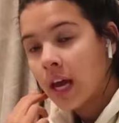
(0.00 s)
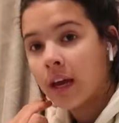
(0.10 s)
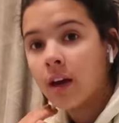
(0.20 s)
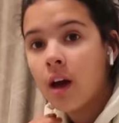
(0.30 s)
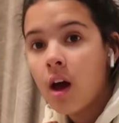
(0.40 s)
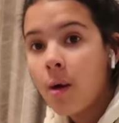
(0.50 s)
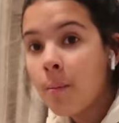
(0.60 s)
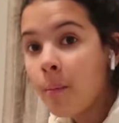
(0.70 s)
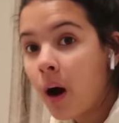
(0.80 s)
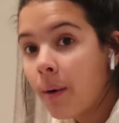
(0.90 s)
Okay.
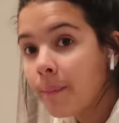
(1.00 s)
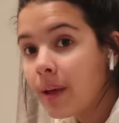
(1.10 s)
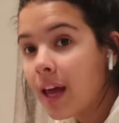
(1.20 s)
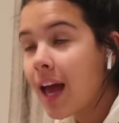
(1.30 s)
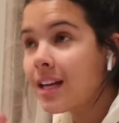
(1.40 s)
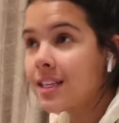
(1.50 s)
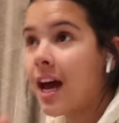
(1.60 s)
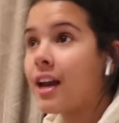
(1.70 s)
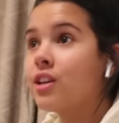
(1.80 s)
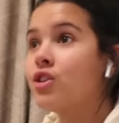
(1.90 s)
Mom and
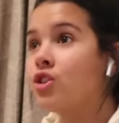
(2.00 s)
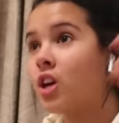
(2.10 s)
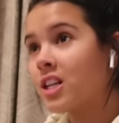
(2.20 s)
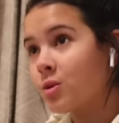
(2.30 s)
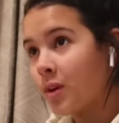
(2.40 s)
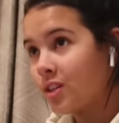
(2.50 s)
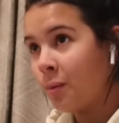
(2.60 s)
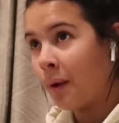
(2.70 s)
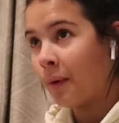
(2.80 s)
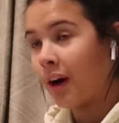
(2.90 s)
Dad just went
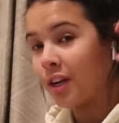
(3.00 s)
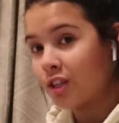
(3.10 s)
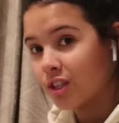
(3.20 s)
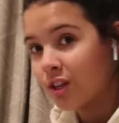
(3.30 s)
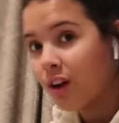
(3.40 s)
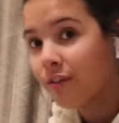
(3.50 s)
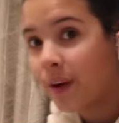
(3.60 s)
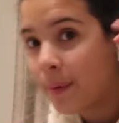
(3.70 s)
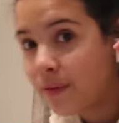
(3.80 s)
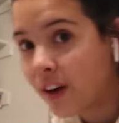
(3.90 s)
to Walmart. I just saw them
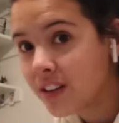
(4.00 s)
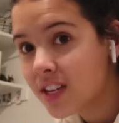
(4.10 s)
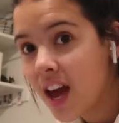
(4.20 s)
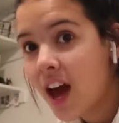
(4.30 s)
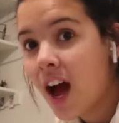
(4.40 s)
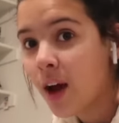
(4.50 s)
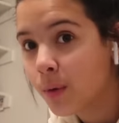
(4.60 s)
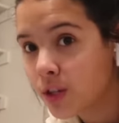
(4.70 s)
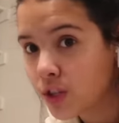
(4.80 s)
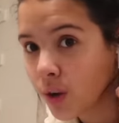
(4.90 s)
find my friends. I
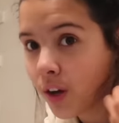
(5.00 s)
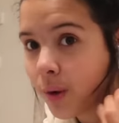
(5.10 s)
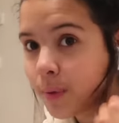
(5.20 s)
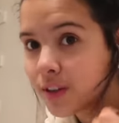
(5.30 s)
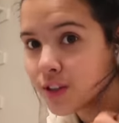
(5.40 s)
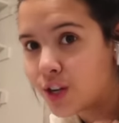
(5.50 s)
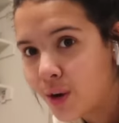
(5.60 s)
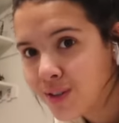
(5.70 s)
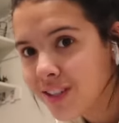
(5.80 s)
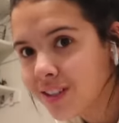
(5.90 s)
would show y'all, but it
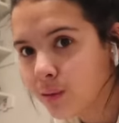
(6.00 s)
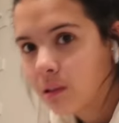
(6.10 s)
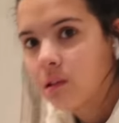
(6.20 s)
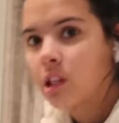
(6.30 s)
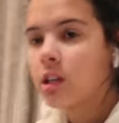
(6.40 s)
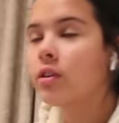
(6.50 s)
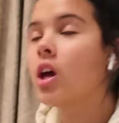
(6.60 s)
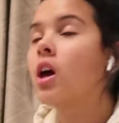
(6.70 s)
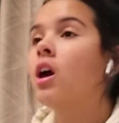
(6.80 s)
shows us where we live.